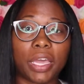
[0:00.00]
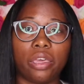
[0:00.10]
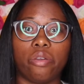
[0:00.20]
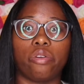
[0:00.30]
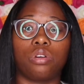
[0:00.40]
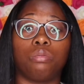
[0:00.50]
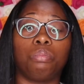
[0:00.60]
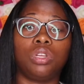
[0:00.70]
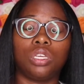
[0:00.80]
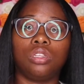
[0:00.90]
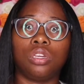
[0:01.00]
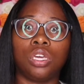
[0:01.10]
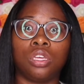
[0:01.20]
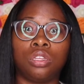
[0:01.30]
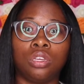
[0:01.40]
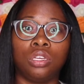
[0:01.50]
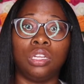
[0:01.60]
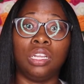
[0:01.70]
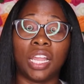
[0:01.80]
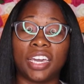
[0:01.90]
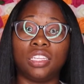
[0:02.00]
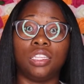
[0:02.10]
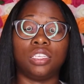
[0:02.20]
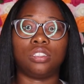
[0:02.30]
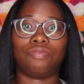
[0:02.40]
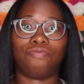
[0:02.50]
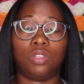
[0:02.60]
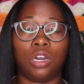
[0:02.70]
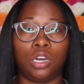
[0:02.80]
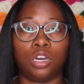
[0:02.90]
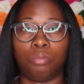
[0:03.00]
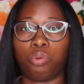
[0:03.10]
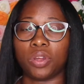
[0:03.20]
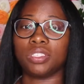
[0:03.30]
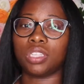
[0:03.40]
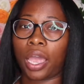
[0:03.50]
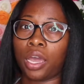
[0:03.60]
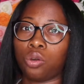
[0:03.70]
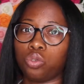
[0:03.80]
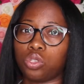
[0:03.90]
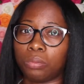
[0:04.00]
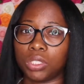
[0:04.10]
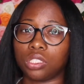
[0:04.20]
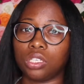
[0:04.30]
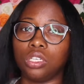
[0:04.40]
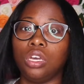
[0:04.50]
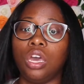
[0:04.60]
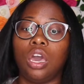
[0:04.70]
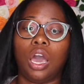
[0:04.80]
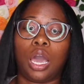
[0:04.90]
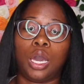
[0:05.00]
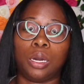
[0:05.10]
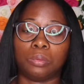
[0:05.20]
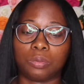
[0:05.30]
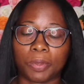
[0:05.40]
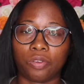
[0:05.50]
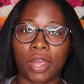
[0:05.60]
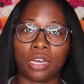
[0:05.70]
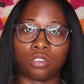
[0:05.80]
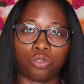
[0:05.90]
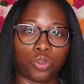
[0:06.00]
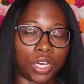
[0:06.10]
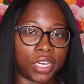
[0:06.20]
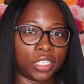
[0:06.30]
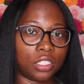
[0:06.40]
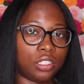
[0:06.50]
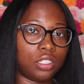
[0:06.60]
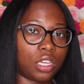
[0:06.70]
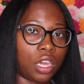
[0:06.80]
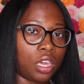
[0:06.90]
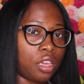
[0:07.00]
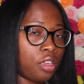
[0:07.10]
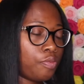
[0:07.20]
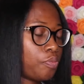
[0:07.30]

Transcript: hair completely lightly pressed out. So I'm just gonna spin around so you guys can see.